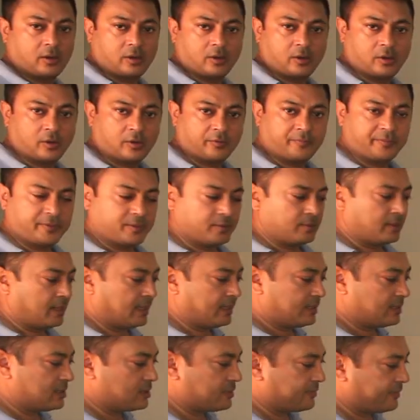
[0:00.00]
Hope you
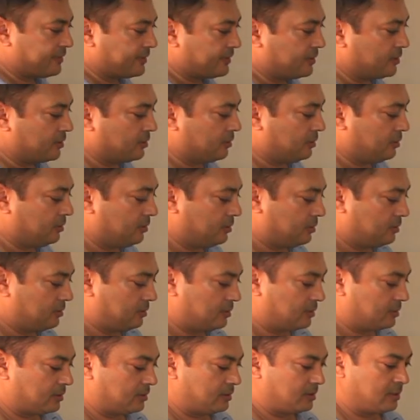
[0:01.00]
like this video
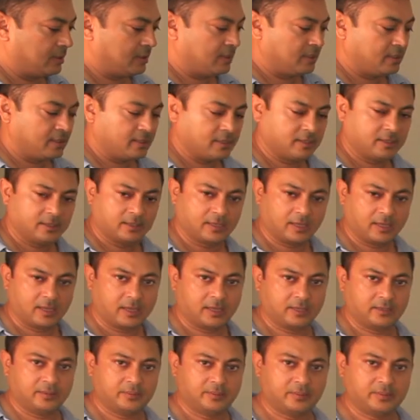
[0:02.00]

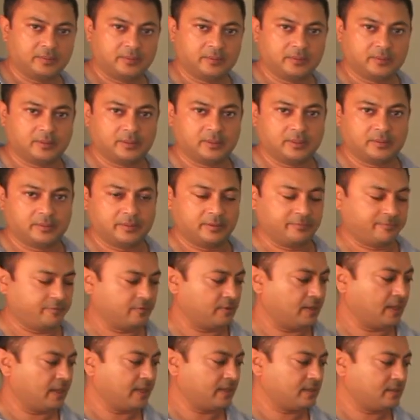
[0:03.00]
and uh, if you
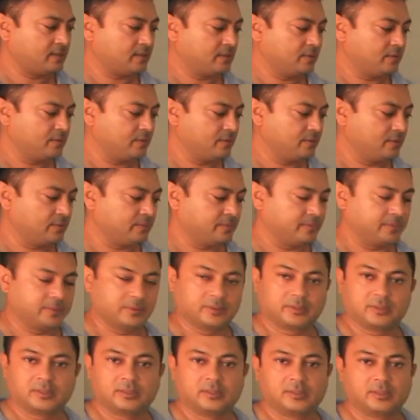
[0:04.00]
like,
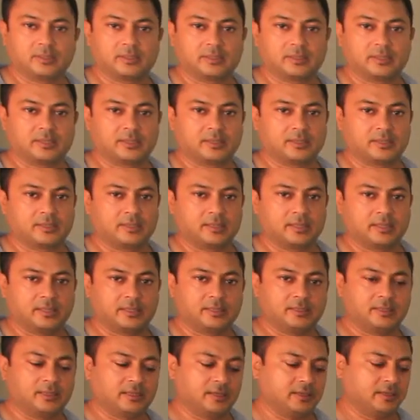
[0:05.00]
you
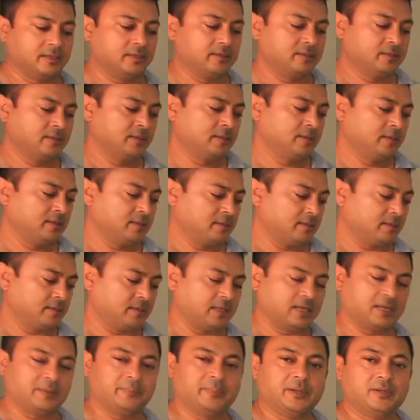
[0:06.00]
click the
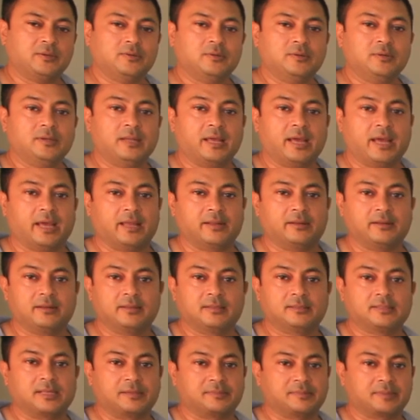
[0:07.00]
like button and
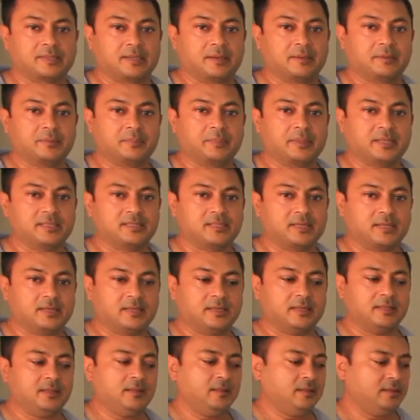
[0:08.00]
subscribe my
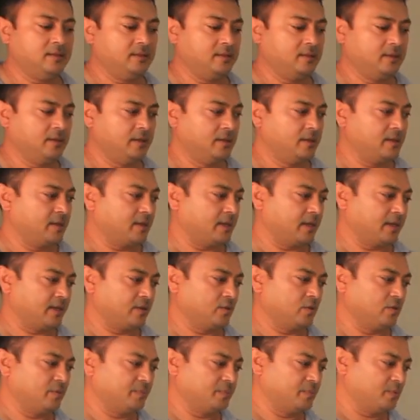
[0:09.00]
channel and
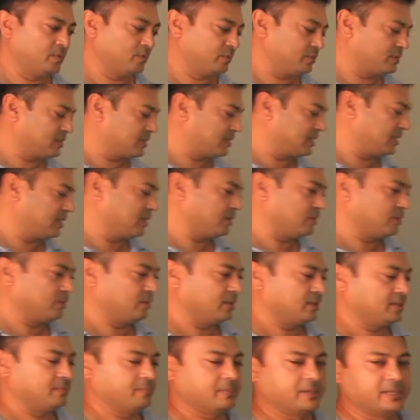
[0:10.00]
hope to see you
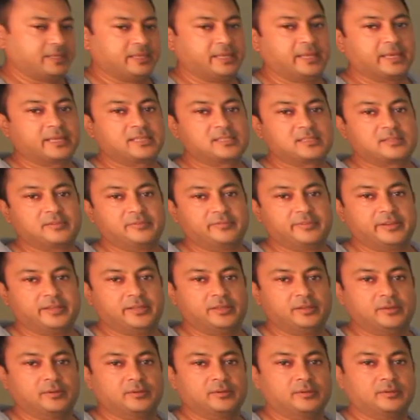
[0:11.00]
in my next
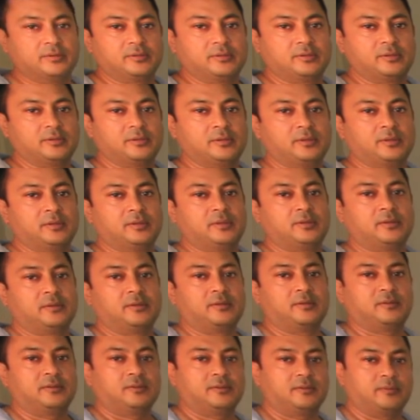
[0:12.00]
video.
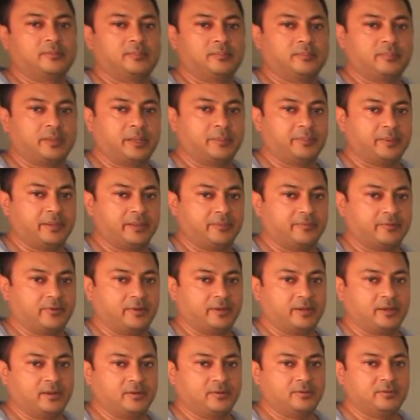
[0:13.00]
Bye bye for
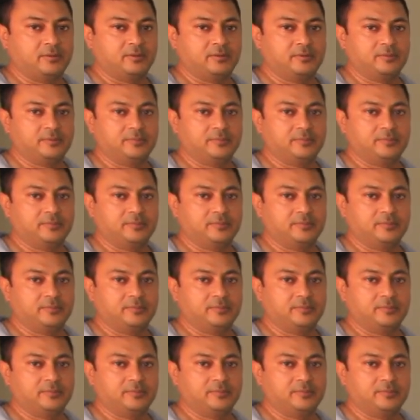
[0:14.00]
now.